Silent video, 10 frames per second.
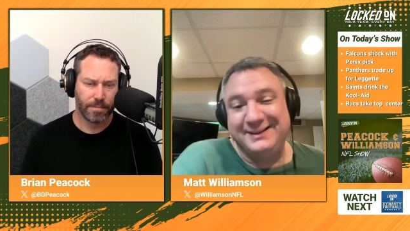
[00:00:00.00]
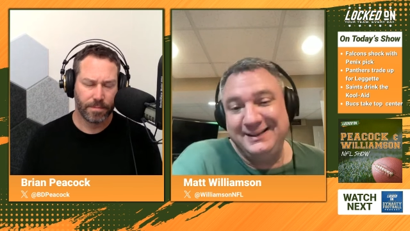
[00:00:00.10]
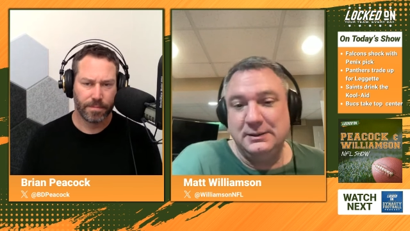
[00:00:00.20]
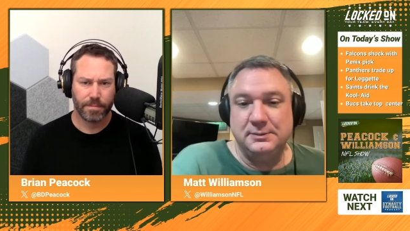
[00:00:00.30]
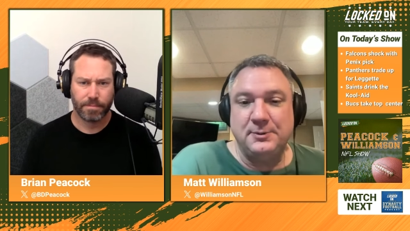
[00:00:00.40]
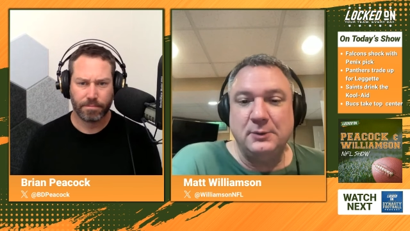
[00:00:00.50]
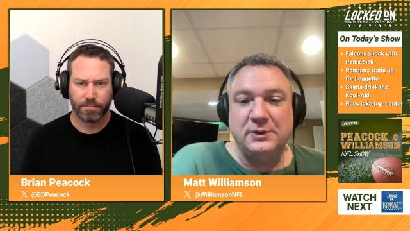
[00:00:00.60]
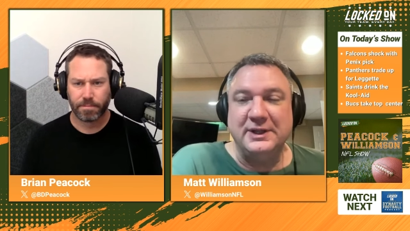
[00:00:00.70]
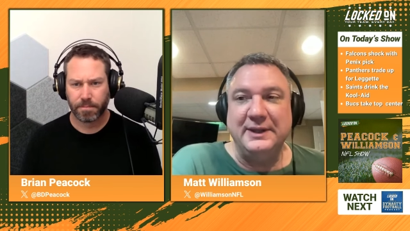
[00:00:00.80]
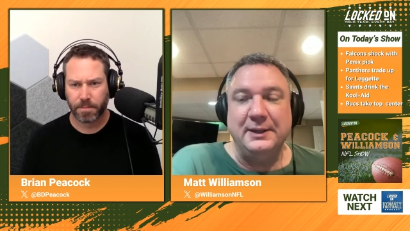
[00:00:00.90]
Speaker 1: uh,
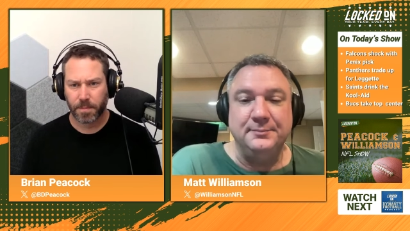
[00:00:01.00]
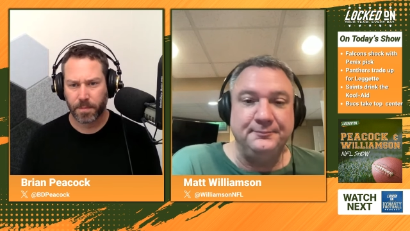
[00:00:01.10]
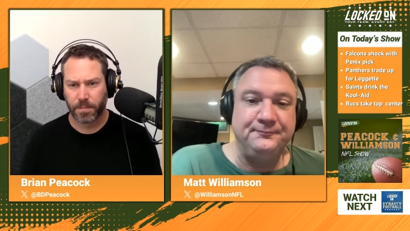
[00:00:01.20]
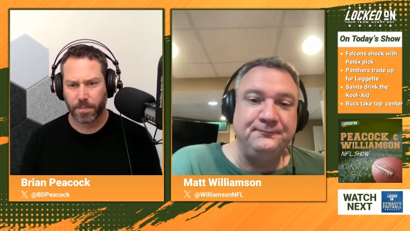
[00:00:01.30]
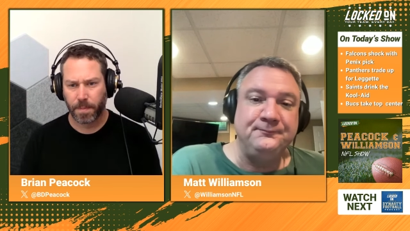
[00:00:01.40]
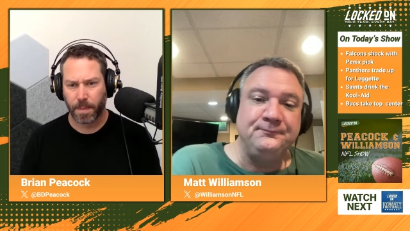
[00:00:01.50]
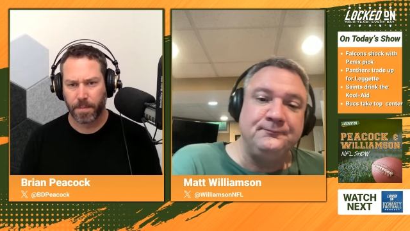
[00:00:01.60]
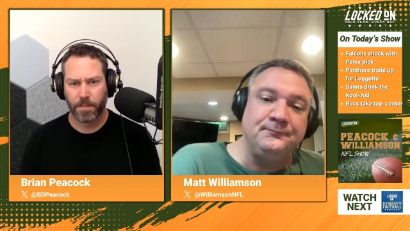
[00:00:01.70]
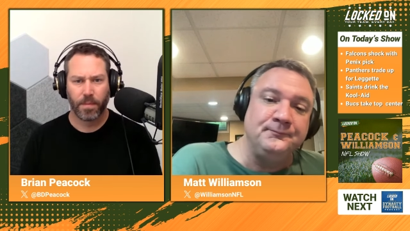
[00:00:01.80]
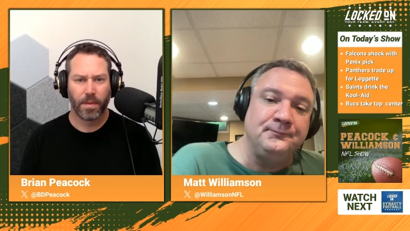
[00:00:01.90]
probably would have done that.
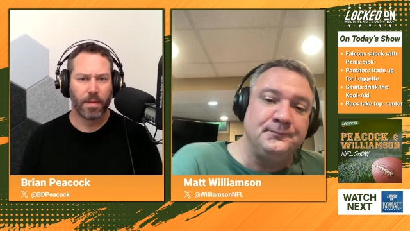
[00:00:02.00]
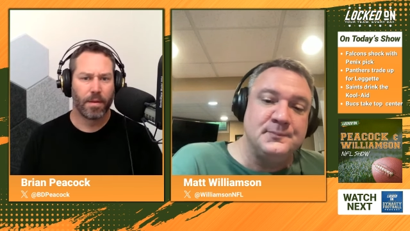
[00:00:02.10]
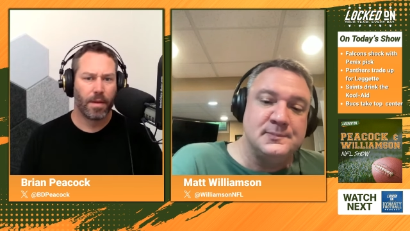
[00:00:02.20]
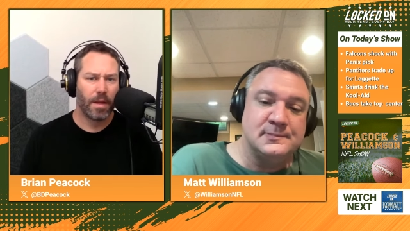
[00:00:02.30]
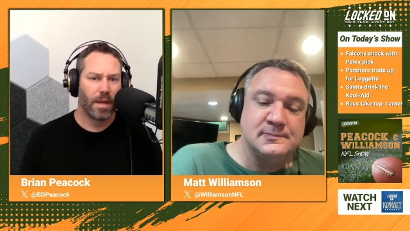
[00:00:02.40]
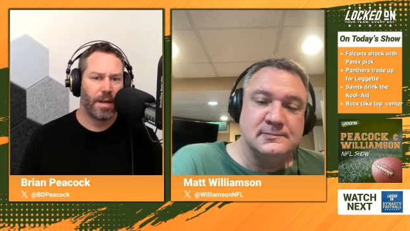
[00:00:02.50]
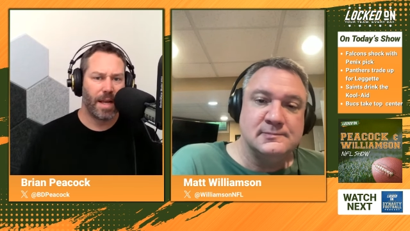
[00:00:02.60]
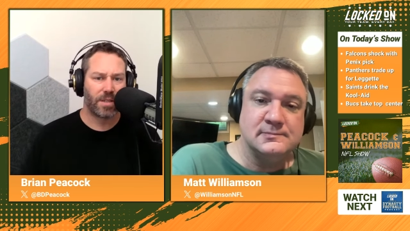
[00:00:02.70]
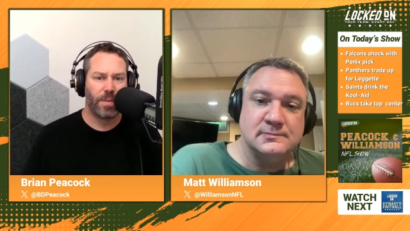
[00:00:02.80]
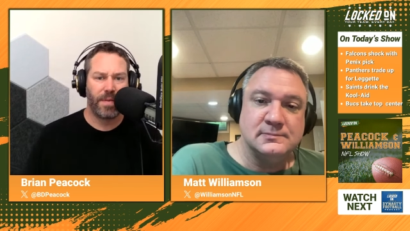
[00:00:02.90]

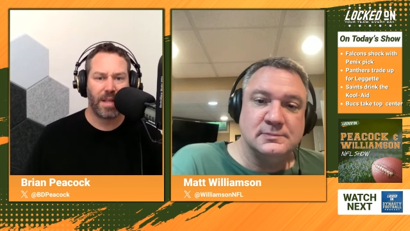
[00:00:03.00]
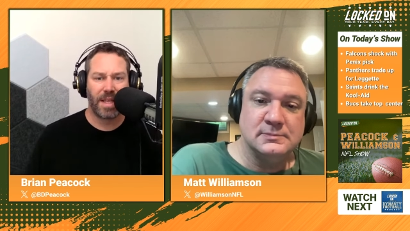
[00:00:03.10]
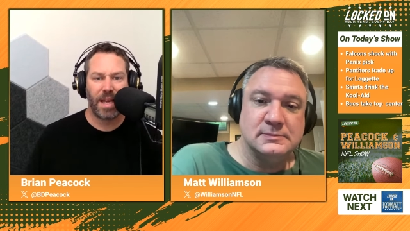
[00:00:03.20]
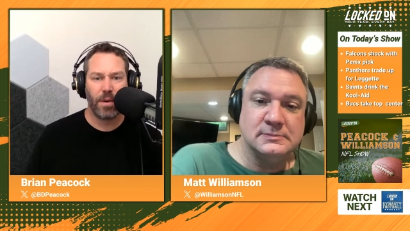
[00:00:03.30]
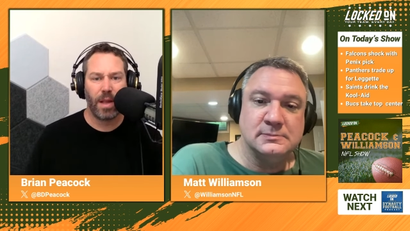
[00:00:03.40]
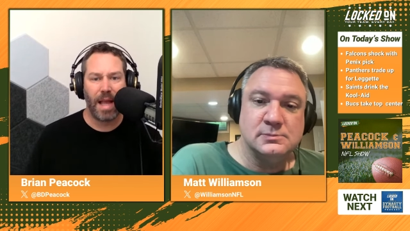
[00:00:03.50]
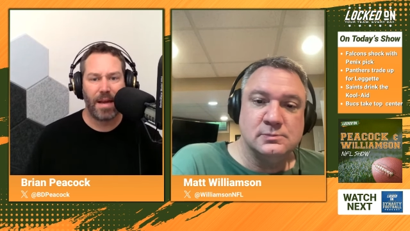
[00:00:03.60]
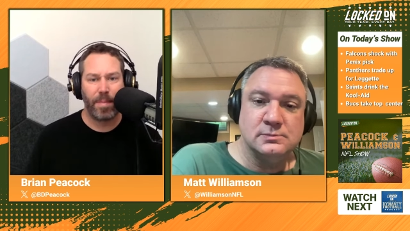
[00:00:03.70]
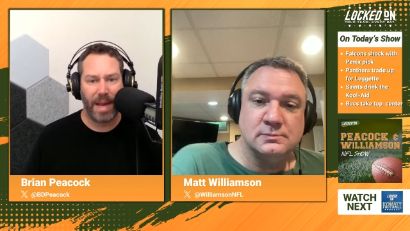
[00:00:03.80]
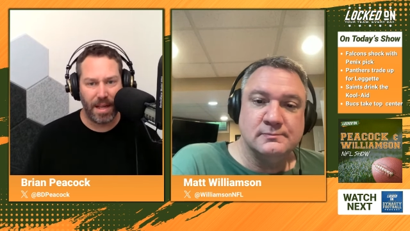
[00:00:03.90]
Speaker 2: Next, we've got the
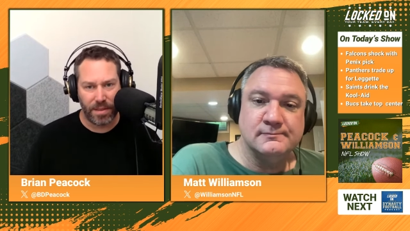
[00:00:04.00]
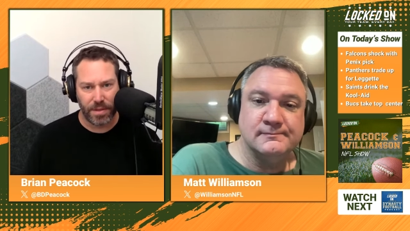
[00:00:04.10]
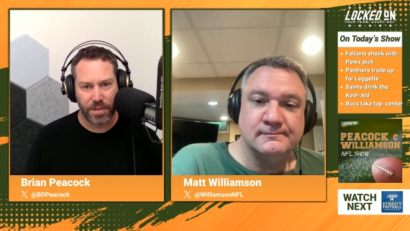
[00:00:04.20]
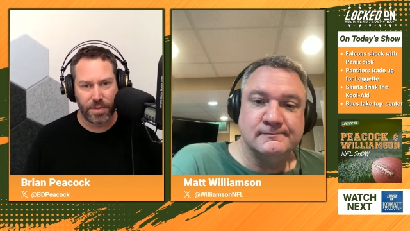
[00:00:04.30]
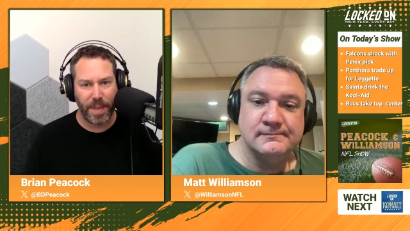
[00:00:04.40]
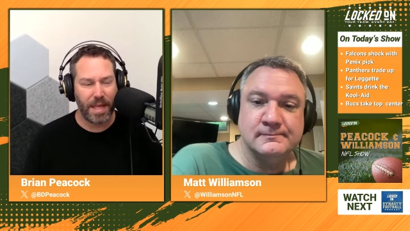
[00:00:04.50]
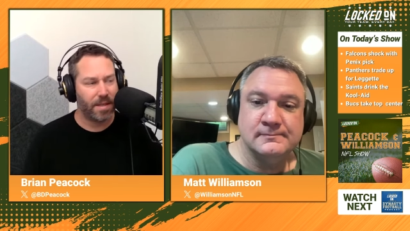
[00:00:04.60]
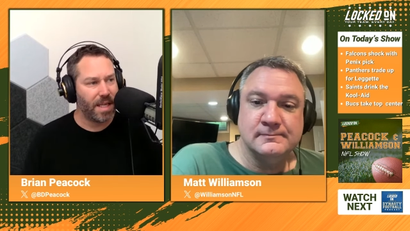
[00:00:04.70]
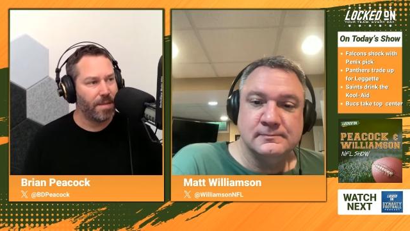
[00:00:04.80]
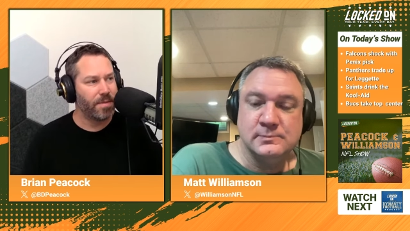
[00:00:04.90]
Carolina Panthers. Speaking
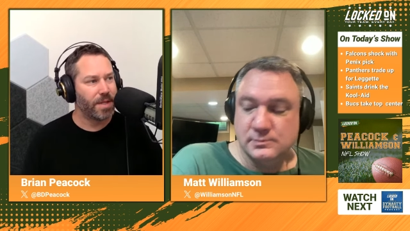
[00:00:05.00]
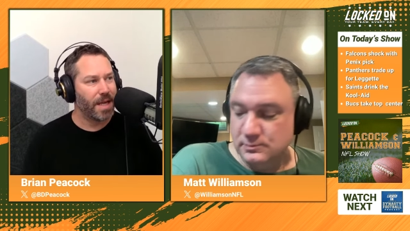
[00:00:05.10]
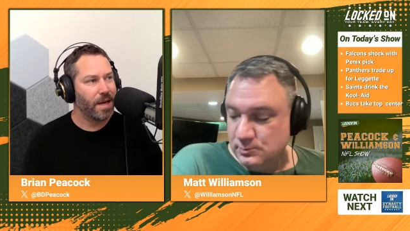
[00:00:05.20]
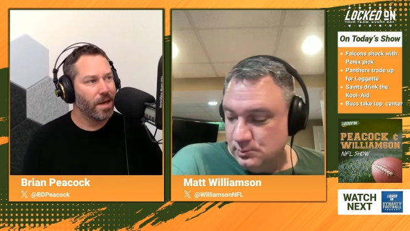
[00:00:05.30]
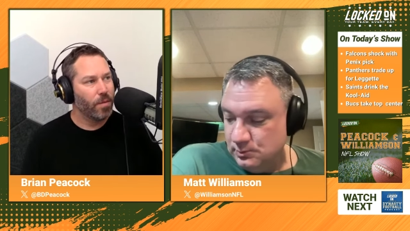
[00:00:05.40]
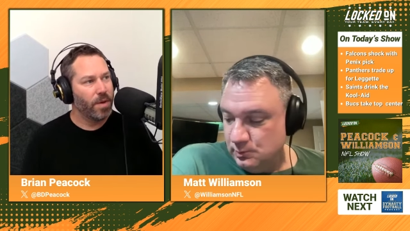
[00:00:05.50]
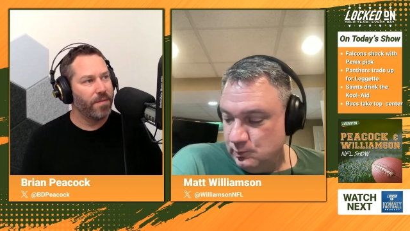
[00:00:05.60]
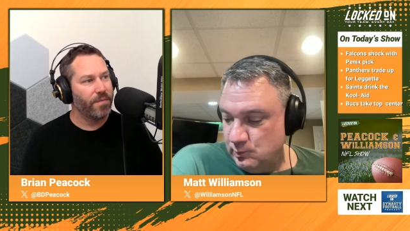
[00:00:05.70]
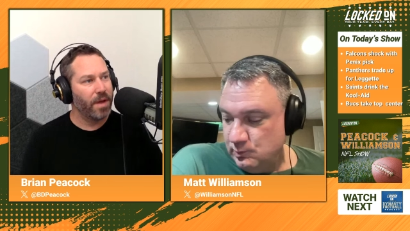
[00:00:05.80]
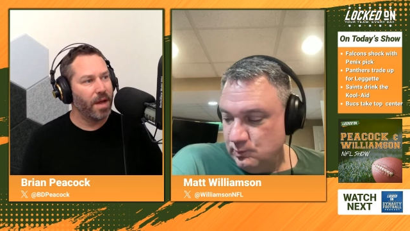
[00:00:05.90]
of teams that
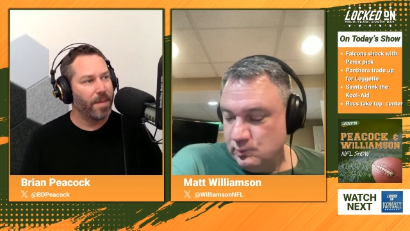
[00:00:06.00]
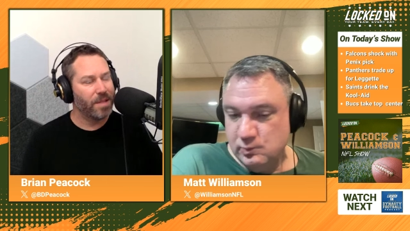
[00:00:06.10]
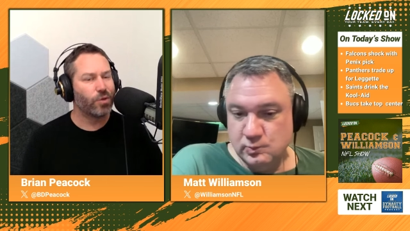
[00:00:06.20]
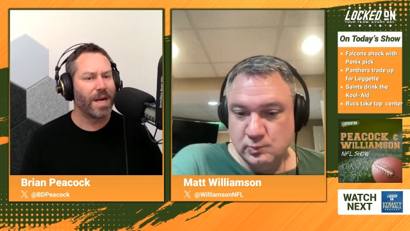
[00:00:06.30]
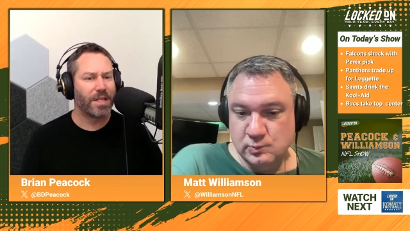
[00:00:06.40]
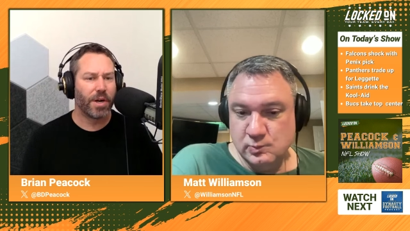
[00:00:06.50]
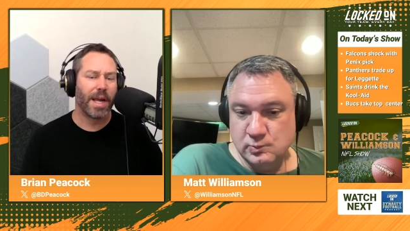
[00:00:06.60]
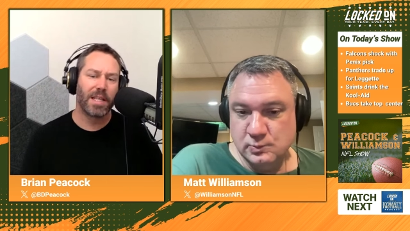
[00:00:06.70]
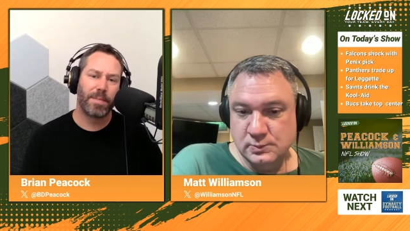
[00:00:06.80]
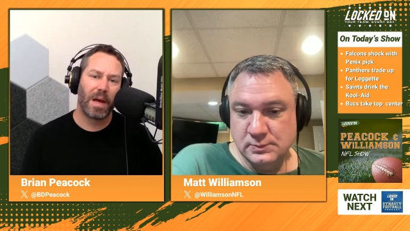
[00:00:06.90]
we've uh, been scratching our
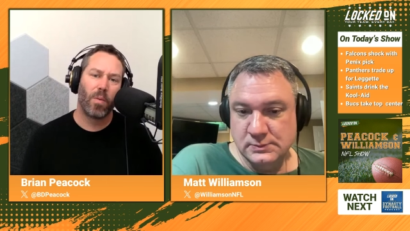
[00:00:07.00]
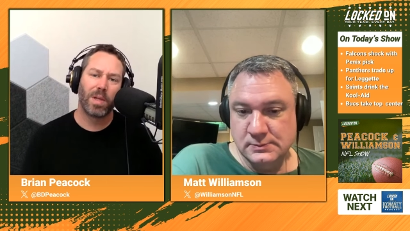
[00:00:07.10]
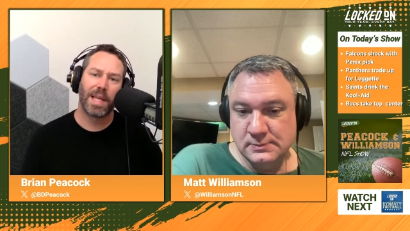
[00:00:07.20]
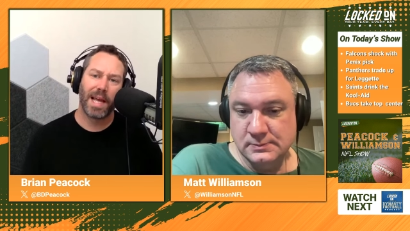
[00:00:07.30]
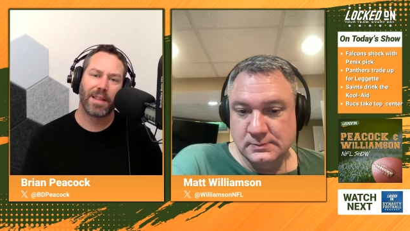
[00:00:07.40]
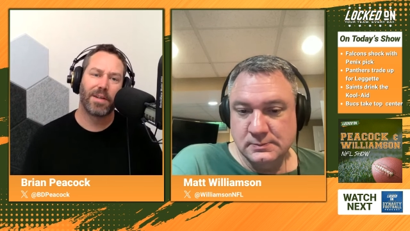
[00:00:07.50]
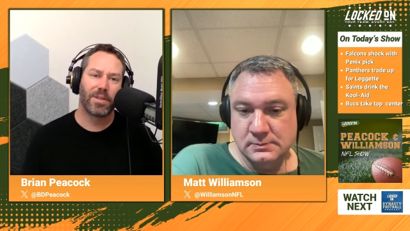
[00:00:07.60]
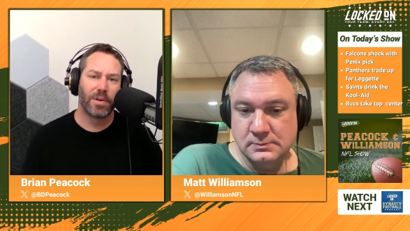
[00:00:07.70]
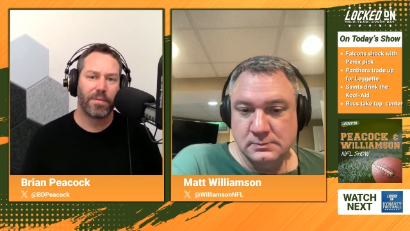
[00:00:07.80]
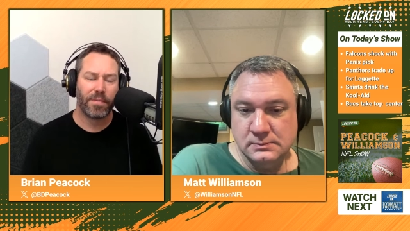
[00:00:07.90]
heads about what the heck they're
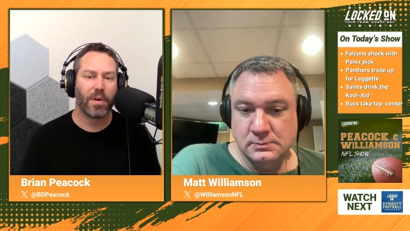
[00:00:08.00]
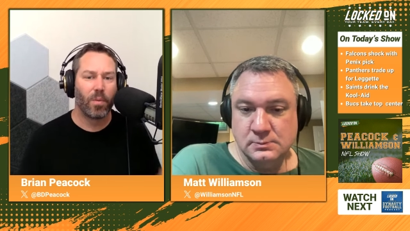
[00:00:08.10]
doing for a